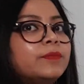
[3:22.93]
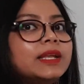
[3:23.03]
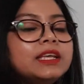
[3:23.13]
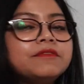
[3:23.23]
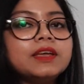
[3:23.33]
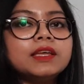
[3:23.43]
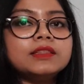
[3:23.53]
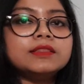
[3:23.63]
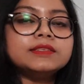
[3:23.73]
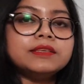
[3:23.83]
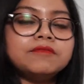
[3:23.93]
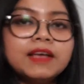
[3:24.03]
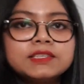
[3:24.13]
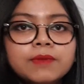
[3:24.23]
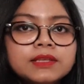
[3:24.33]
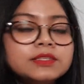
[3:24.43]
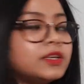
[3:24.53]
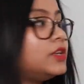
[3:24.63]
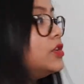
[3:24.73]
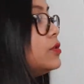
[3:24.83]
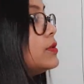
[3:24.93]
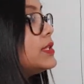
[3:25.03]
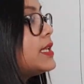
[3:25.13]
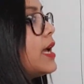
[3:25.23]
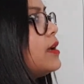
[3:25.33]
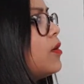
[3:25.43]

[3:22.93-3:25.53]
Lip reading: believe in this investment, you'd say,